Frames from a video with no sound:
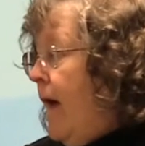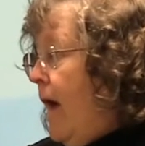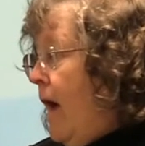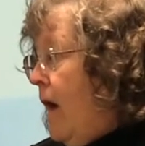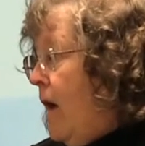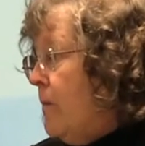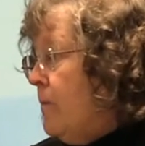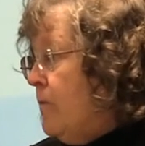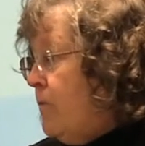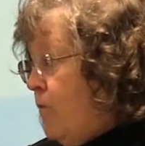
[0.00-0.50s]

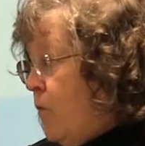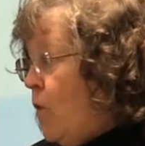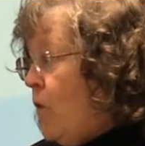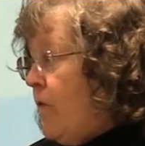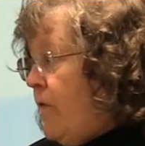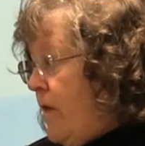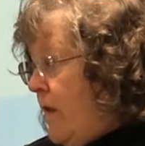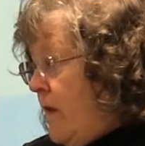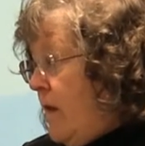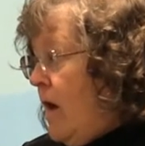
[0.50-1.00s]
um, for
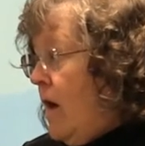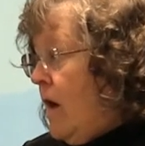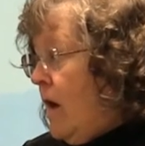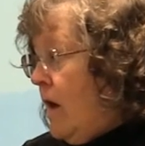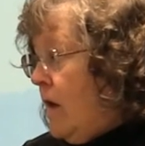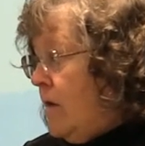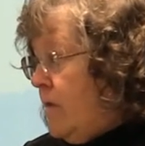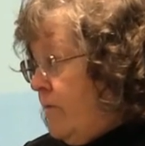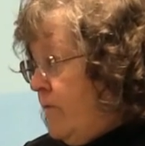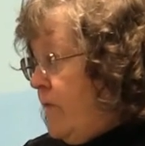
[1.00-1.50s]
the,
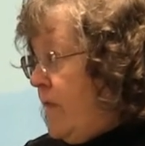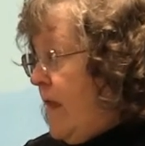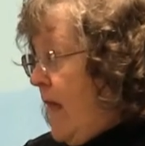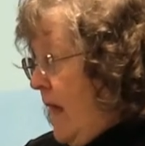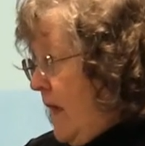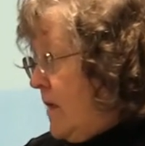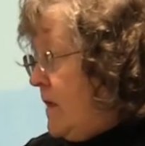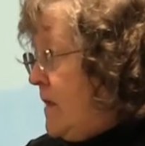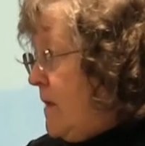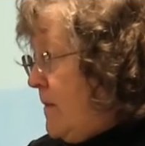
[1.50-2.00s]
uh, the
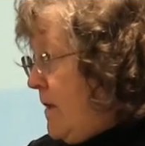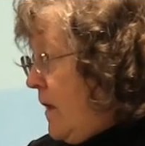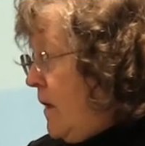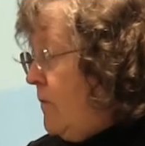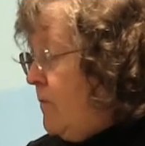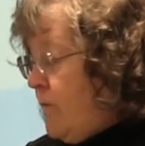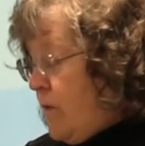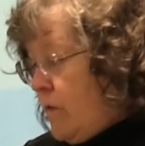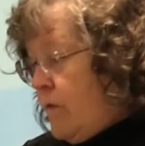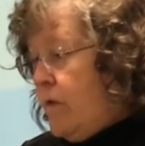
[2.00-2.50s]
academic,
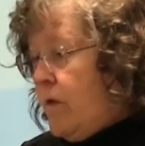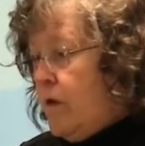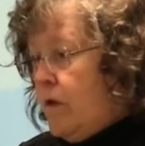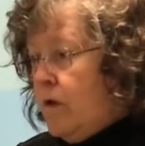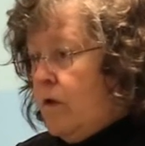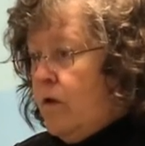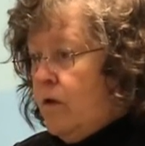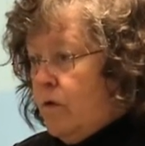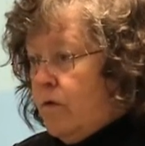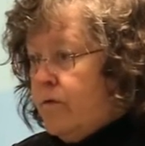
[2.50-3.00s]
for
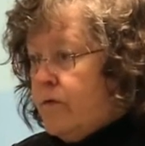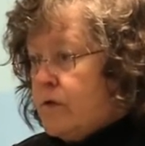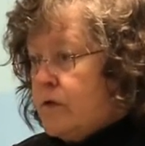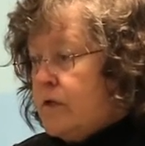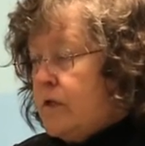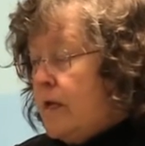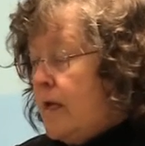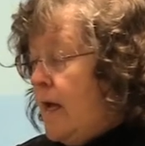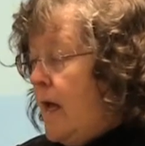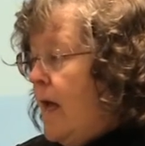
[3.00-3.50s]
the
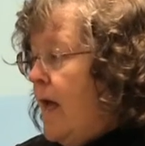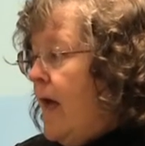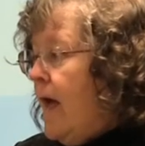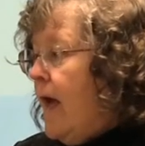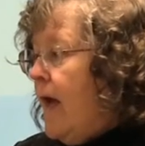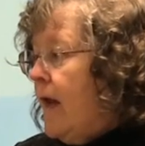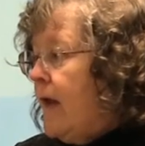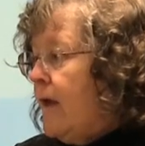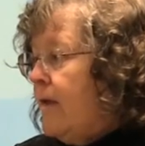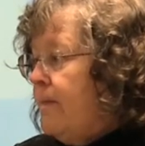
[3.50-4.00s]
university,
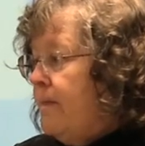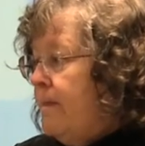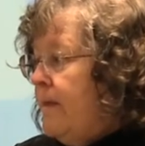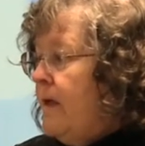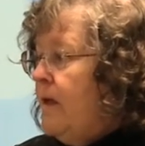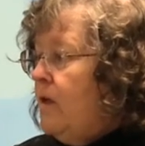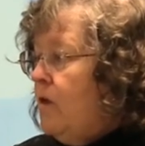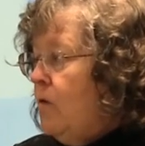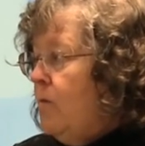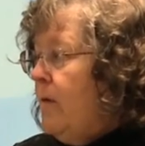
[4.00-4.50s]
and I
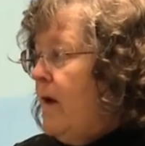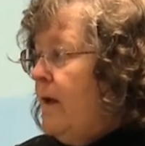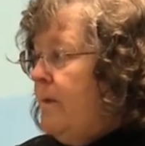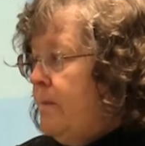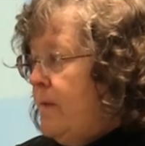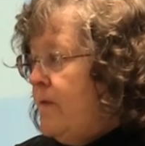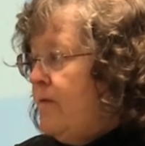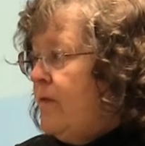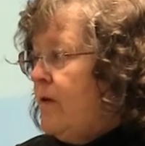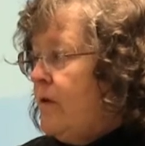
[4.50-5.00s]
think you might
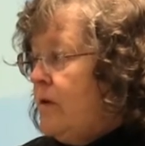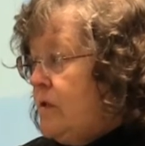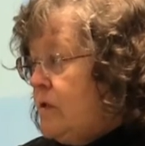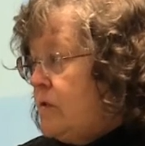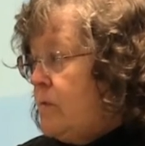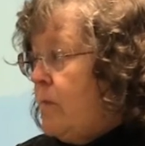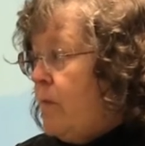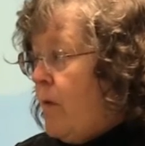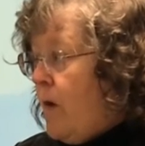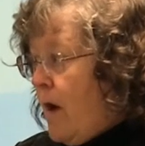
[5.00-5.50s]
be very
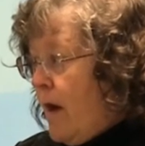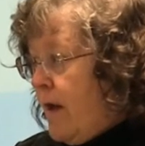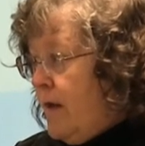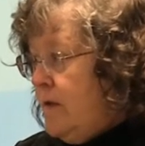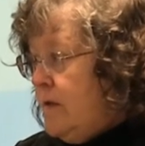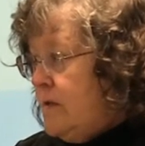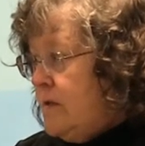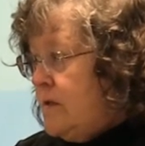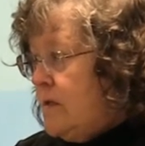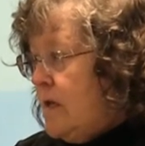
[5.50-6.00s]

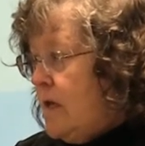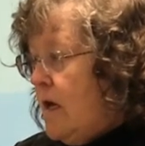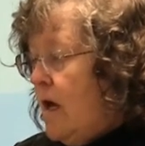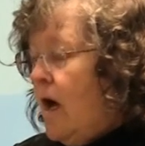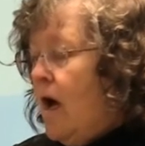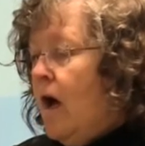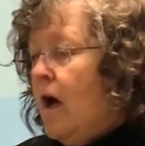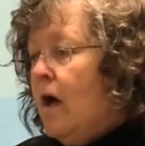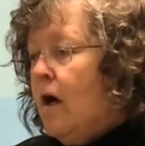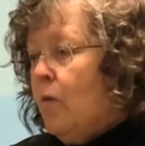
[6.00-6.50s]
surprised
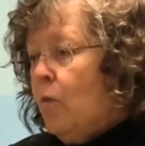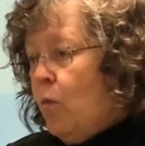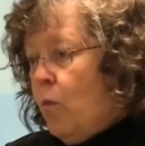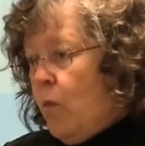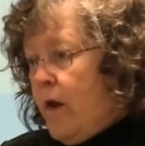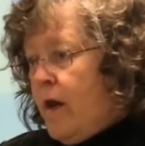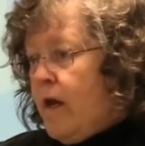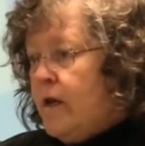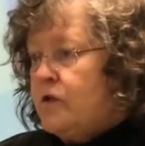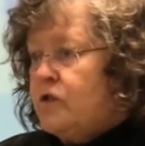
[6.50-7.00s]
uh,
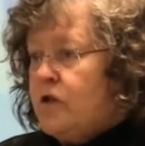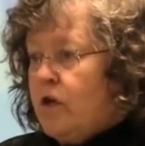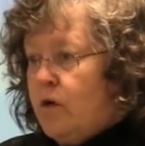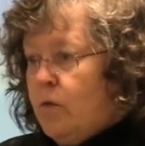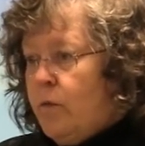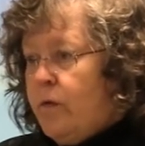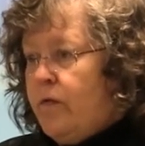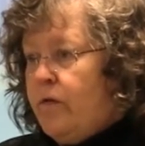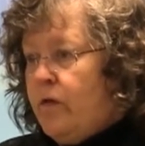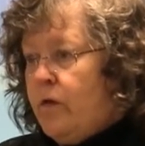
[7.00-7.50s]
when I share
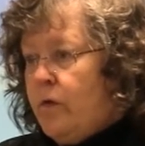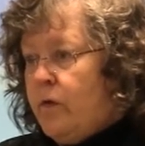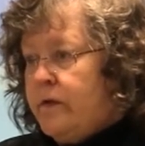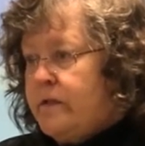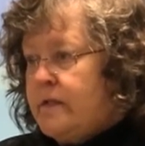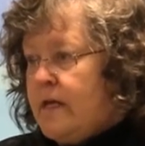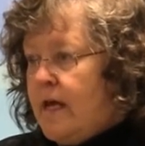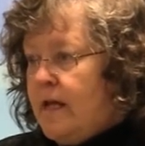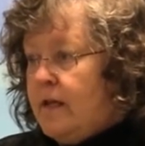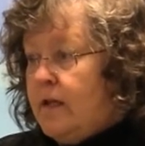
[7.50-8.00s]
with you
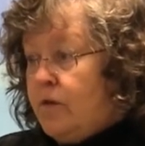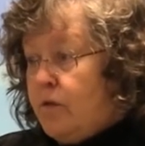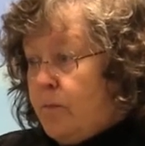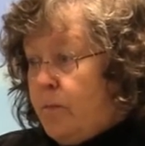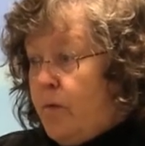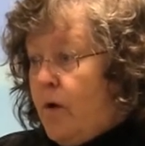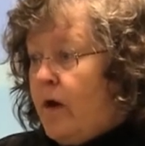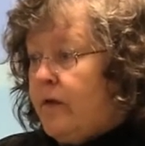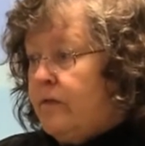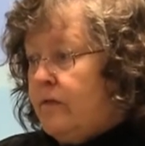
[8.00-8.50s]
exactly the
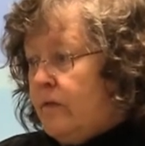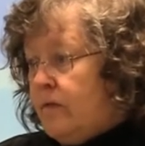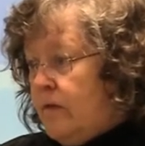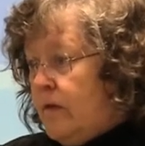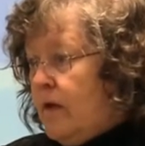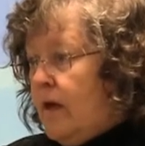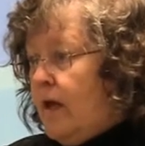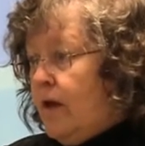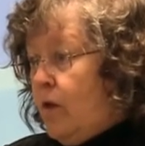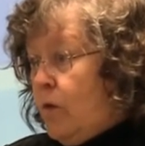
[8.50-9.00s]
process
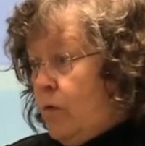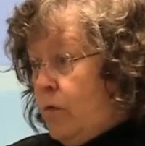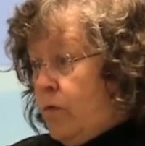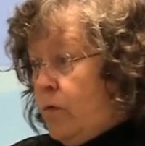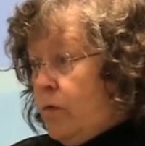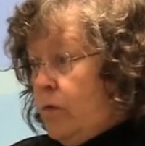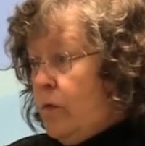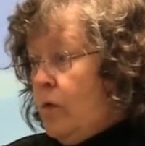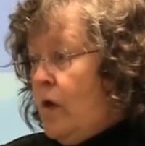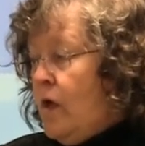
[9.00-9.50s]
that I go
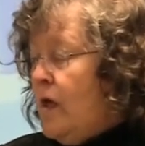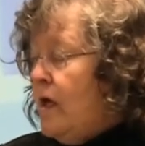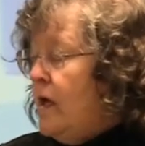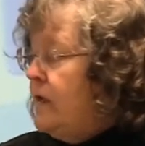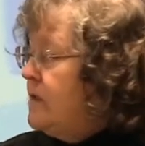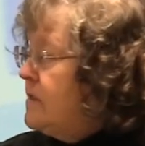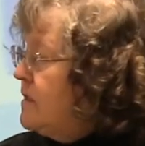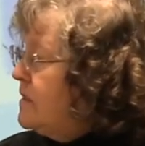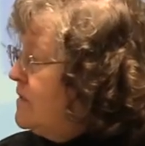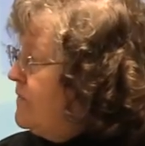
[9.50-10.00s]
through
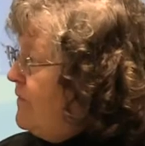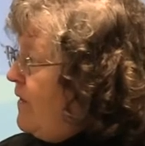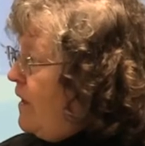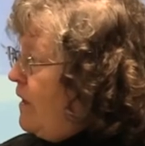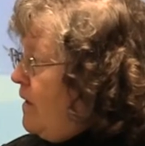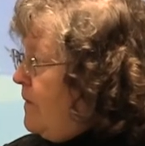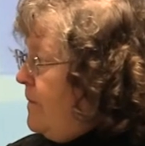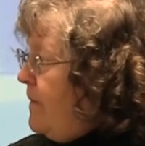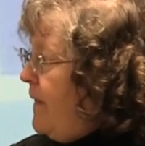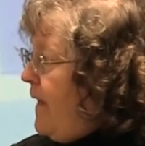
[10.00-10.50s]
to
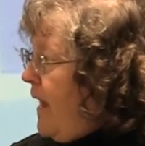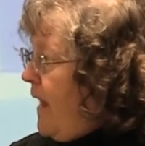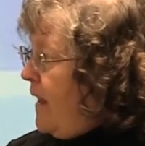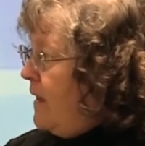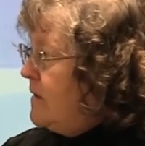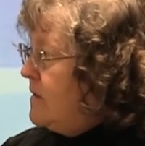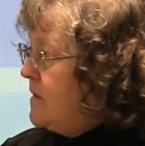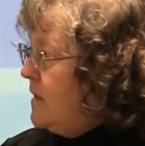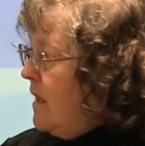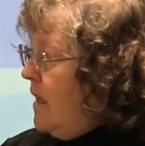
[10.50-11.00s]
develop
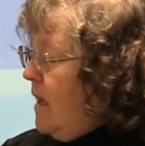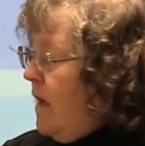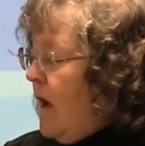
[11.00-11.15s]
that.